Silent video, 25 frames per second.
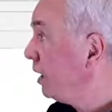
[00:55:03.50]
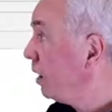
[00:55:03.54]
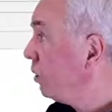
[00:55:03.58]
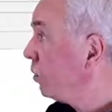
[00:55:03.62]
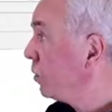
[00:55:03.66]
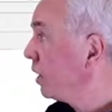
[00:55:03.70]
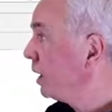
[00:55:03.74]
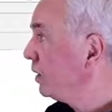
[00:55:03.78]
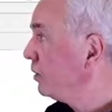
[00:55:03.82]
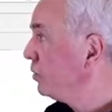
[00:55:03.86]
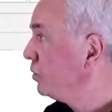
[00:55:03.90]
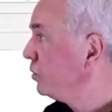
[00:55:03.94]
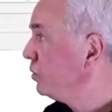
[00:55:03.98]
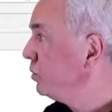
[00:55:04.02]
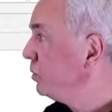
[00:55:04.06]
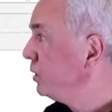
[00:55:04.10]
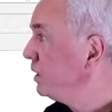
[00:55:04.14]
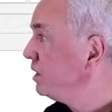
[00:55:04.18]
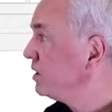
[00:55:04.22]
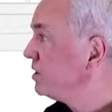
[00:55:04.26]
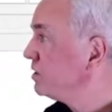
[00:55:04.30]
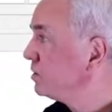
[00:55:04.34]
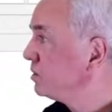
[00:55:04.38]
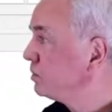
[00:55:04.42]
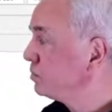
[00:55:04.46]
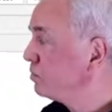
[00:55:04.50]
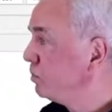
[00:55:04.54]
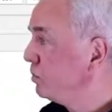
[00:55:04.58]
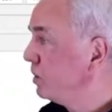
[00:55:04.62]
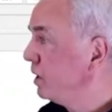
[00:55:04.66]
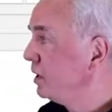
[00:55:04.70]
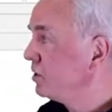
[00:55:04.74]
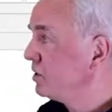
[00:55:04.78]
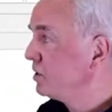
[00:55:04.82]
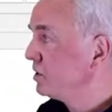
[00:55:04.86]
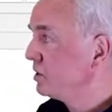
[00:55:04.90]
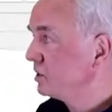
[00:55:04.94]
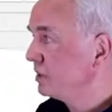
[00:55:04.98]
can do is
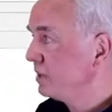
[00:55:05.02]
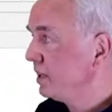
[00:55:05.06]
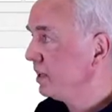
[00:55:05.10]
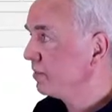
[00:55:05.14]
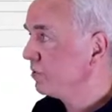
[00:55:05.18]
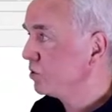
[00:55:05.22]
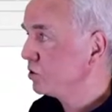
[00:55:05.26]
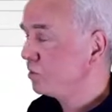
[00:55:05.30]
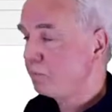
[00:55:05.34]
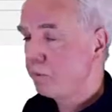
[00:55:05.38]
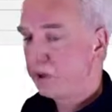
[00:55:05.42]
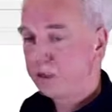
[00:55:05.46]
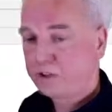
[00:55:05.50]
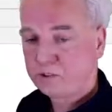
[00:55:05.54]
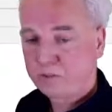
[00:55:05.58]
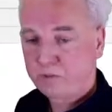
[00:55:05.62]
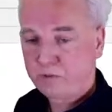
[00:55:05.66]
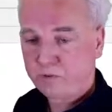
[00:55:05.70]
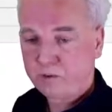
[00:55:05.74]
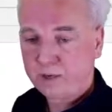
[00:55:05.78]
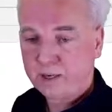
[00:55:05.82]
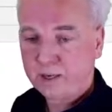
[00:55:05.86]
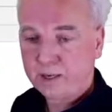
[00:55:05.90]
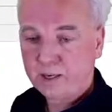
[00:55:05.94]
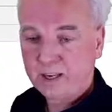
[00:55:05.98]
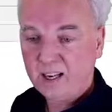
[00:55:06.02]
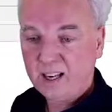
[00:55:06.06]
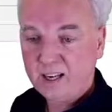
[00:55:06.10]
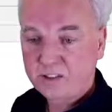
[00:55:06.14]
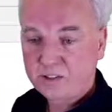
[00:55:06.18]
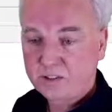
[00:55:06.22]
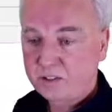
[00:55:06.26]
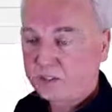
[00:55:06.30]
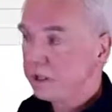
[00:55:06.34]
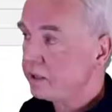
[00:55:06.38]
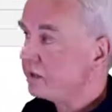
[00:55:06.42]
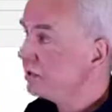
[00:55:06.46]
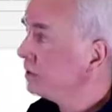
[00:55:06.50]
instead of specifying
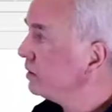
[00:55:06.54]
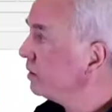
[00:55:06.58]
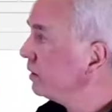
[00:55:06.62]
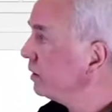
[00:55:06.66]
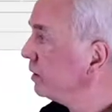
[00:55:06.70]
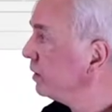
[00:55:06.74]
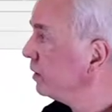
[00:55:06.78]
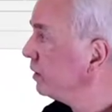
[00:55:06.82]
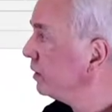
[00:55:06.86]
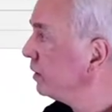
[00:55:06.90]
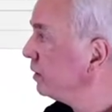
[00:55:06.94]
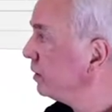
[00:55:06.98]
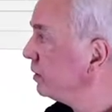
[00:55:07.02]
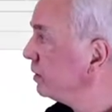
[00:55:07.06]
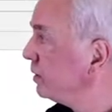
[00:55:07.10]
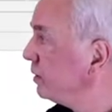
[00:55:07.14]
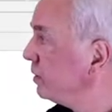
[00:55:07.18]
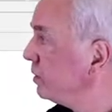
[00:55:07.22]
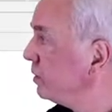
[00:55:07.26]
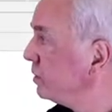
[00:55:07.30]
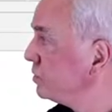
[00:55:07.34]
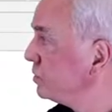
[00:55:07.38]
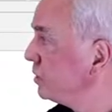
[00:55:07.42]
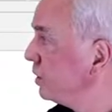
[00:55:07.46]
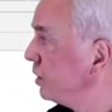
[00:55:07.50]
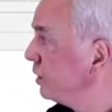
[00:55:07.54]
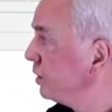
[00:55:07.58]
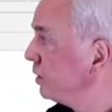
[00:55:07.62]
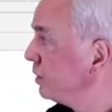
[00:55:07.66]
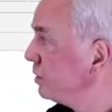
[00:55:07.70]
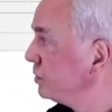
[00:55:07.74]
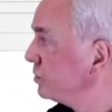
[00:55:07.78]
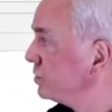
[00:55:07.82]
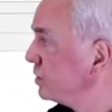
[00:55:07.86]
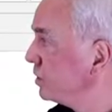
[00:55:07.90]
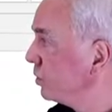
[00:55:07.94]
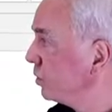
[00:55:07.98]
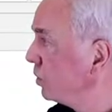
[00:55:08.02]
less than uh,
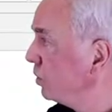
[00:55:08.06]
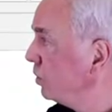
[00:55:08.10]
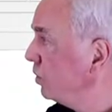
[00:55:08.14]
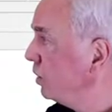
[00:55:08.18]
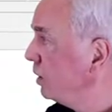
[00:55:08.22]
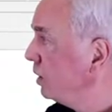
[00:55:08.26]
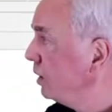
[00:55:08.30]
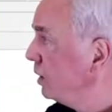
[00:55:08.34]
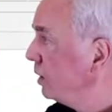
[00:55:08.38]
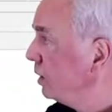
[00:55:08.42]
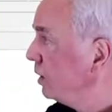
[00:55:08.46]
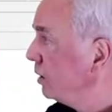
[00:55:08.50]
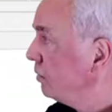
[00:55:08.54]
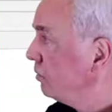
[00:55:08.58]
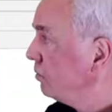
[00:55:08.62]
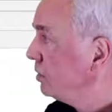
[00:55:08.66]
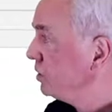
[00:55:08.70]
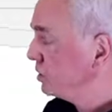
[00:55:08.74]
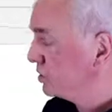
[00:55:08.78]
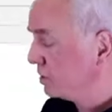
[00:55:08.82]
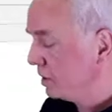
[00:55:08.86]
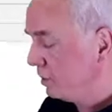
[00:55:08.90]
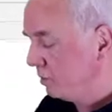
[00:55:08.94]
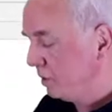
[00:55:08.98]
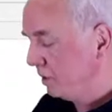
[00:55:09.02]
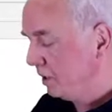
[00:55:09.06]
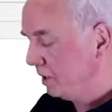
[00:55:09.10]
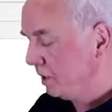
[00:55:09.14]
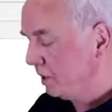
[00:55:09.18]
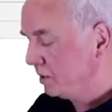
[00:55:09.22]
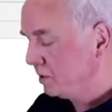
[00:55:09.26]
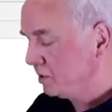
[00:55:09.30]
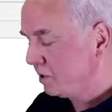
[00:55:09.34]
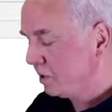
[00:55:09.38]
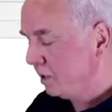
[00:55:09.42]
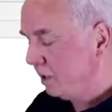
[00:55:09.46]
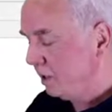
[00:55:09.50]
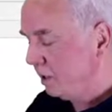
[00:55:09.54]
uh, zero we simply can
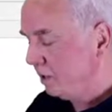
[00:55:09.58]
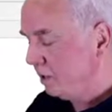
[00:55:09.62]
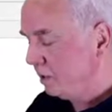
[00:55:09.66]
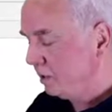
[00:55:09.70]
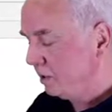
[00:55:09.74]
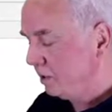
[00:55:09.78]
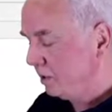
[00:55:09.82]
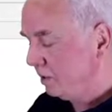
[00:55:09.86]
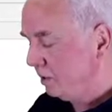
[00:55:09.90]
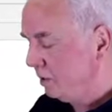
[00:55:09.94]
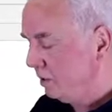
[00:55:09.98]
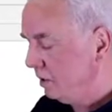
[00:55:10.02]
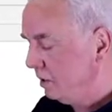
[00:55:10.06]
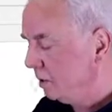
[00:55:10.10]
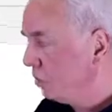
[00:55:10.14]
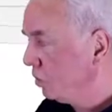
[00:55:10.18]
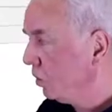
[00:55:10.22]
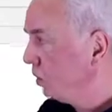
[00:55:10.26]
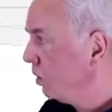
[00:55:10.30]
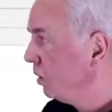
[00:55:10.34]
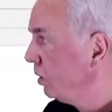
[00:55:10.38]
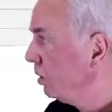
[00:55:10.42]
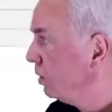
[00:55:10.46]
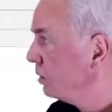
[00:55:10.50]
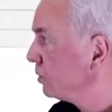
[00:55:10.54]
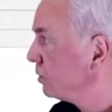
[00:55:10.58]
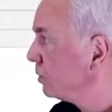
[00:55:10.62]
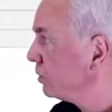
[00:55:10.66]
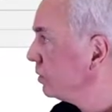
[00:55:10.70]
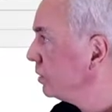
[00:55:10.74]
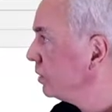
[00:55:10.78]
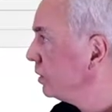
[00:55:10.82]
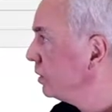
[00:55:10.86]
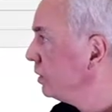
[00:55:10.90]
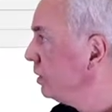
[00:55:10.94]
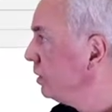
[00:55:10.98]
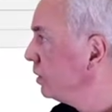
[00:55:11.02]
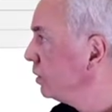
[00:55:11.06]
say equal
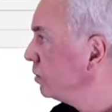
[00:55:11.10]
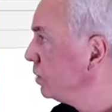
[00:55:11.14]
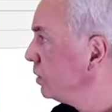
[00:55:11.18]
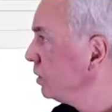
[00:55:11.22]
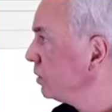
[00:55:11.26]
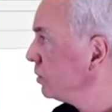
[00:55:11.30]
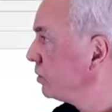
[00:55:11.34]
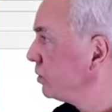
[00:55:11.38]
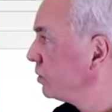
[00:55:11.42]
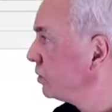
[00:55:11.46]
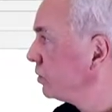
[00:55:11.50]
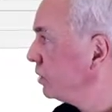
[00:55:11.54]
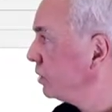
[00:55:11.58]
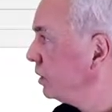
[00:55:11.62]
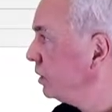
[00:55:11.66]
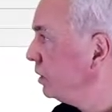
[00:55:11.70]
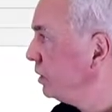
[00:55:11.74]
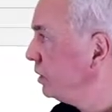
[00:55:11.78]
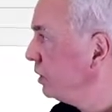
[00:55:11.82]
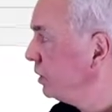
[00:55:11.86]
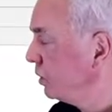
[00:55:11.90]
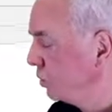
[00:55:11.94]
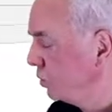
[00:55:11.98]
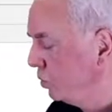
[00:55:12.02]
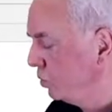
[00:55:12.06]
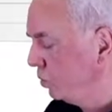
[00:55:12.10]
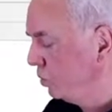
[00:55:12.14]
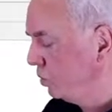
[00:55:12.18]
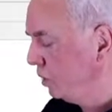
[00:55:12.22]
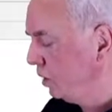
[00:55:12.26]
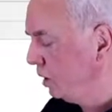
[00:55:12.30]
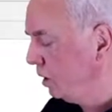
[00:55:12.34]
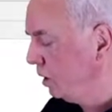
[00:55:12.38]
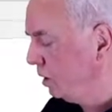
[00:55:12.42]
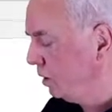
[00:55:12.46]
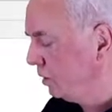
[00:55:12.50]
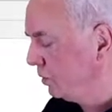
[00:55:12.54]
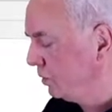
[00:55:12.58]
equals
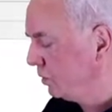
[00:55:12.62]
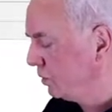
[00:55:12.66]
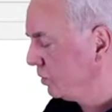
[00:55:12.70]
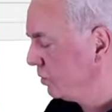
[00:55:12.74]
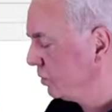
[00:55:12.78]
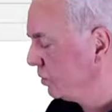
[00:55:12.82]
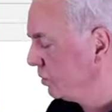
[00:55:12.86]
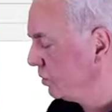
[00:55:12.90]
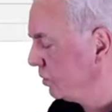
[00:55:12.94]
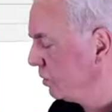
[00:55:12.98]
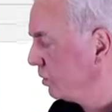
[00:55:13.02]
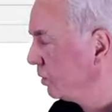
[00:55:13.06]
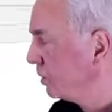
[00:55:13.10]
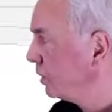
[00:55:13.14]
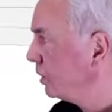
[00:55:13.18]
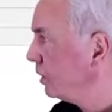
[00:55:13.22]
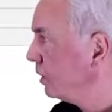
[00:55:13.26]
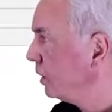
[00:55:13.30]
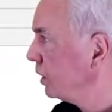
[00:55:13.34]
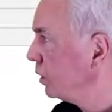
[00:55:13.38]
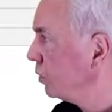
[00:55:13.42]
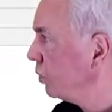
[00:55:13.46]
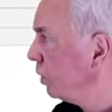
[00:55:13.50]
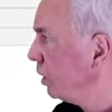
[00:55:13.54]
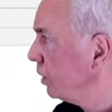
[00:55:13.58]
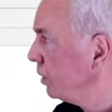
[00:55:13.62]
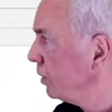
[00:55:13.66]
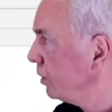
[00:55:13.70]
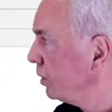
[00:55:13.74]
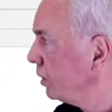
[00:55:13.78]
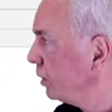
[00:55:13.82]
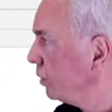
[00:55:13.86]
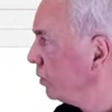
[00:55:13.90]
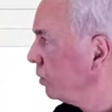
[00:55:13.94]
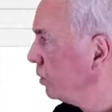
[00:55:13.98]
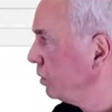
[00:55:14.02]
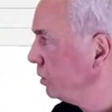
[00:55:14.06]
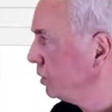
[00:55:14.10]
equals equal
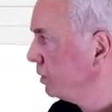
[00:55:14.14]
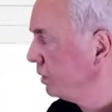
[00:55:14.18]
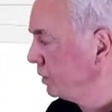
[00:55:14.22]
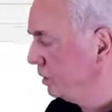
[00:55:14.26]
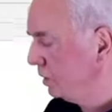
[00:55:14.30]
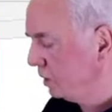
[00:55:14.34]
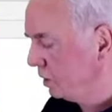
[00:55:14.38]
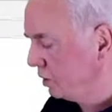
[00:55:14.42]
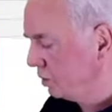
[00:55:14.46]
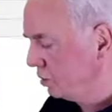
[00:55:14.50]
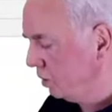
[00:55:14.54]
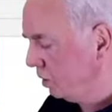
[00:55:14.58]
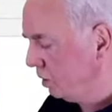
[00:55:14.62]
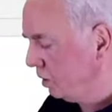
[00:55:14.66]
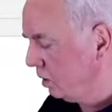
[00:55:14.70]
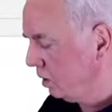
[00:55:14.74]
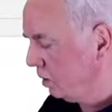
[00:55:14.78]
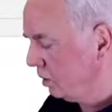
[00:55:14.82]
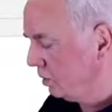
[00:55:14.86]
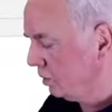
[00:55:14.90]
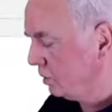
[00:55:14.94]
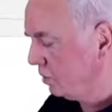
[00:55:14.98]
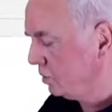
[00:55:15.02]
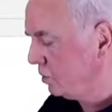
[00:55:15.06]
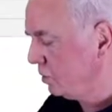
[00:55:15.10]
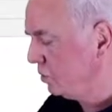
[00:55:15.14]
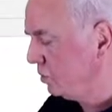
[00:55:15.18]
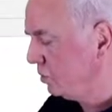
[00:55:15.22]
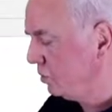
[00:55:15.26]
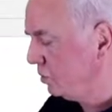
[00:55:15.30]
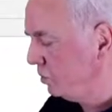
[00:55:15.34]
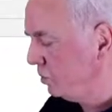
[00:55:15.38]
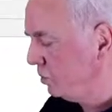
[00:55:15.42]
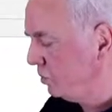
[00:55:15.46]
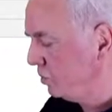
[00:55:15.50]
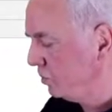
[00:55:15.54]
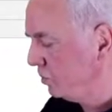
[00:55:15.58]
no equal to